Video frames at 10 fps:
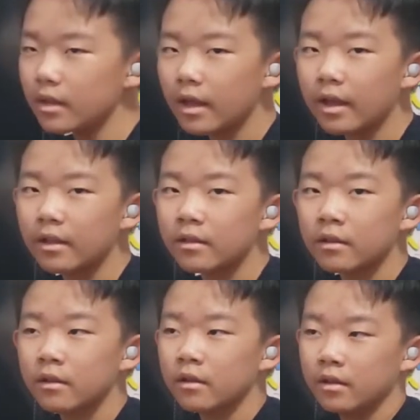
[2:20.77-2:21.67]
and
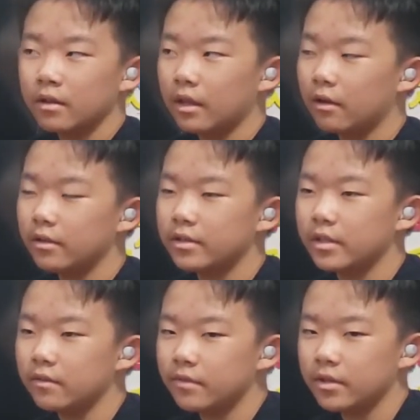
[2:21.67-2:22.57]
now let's
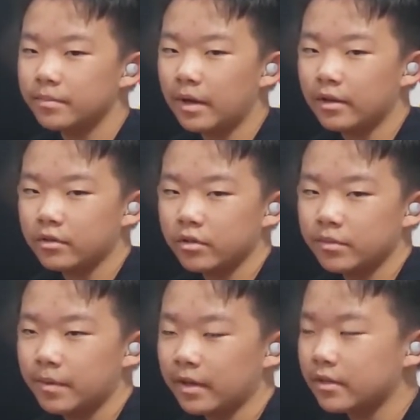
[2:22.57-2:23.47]
see if it's balanced with
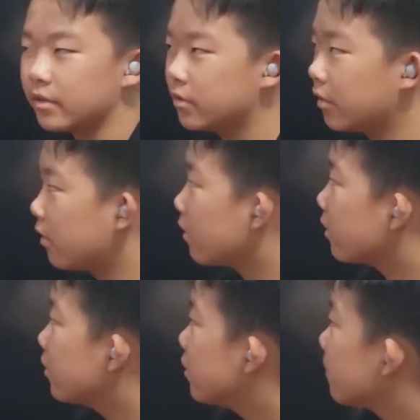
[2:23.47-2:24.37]
respect to
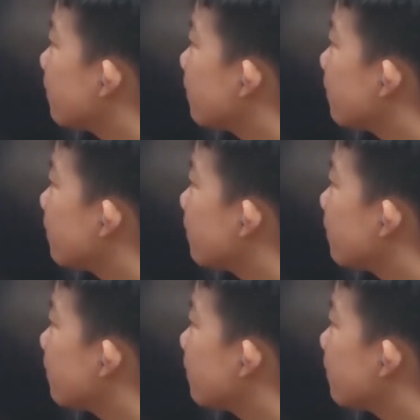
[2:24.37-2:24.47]
charge.